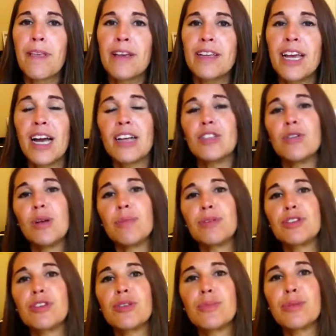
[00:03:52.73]
yeah, do I
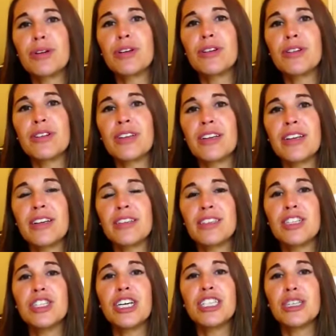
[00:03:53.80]
per, like
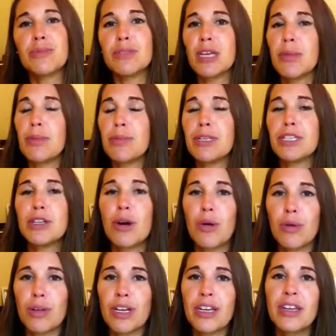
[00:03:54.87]
suggest some supplements?
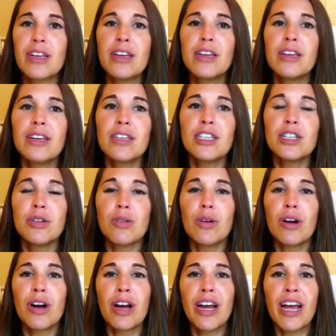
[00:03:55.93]
Totally. Do
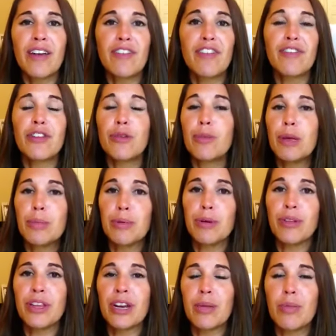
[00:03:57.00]
I have a few people
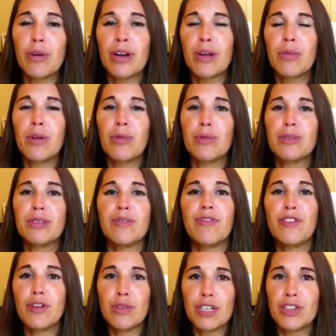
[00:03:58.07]
that I'm working with with some
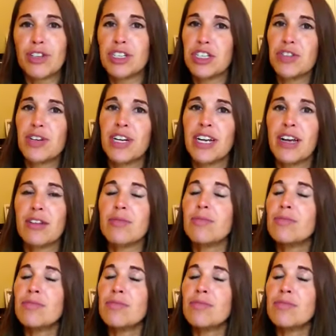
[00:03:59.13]
food restrictions right now?